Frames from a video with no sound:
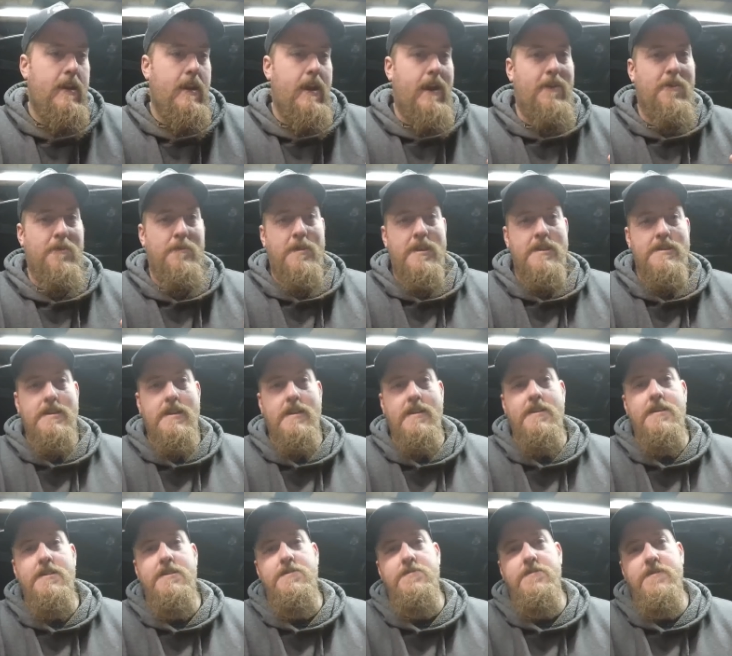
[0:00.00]
Everybody's kind
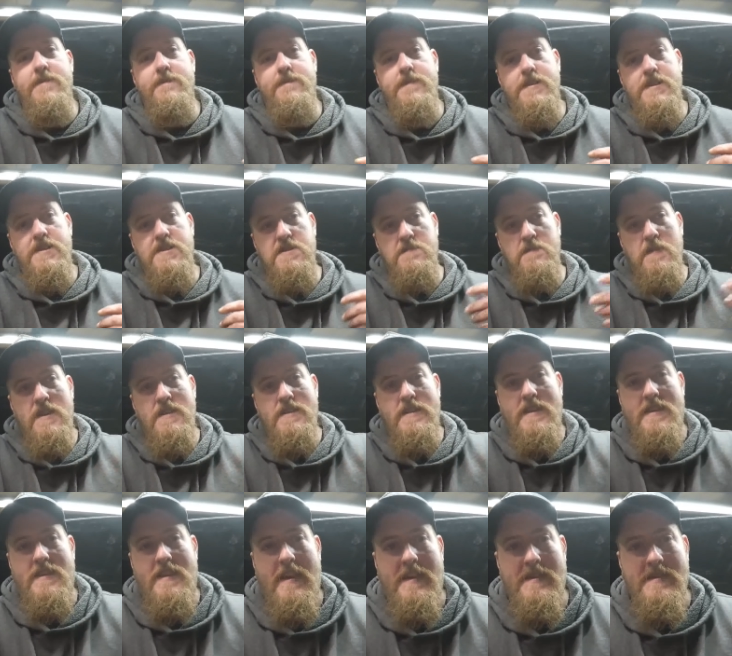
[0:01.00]
of driven to spend
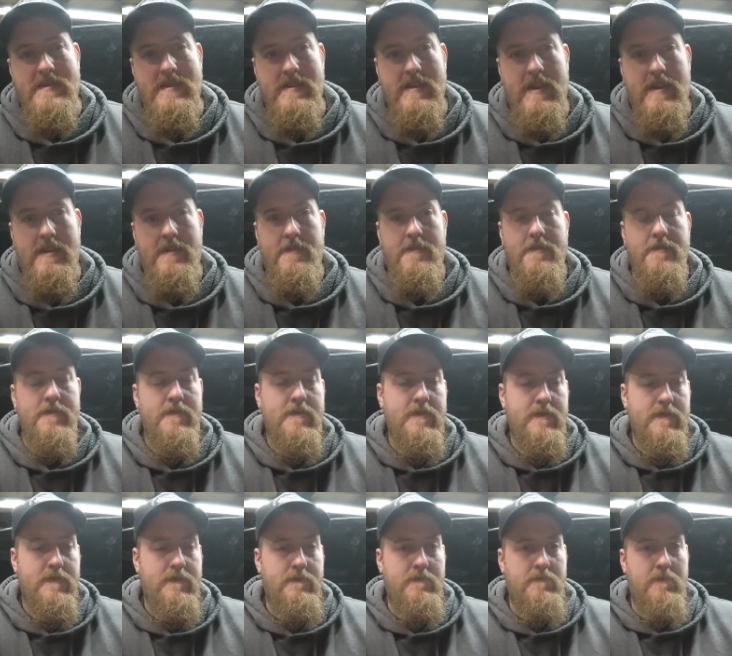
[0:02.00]
that thousand dollar
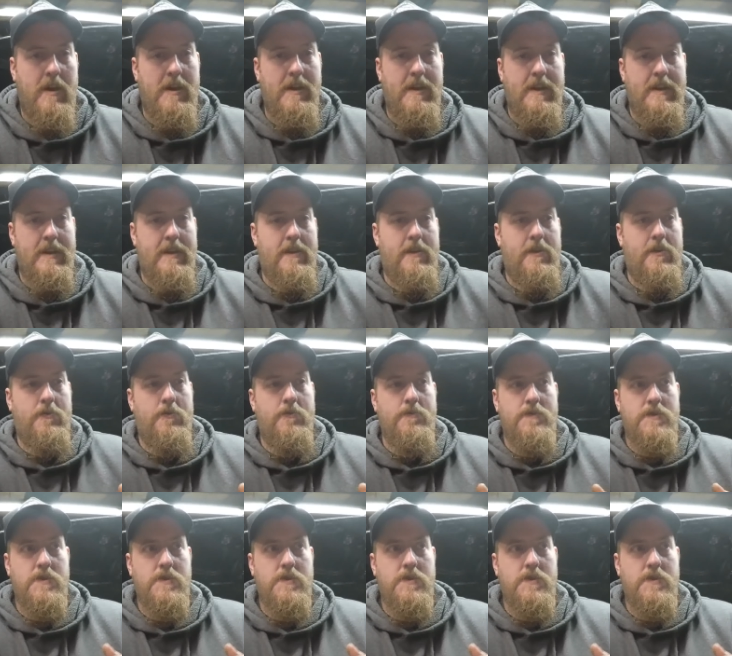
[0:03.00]
money, you know,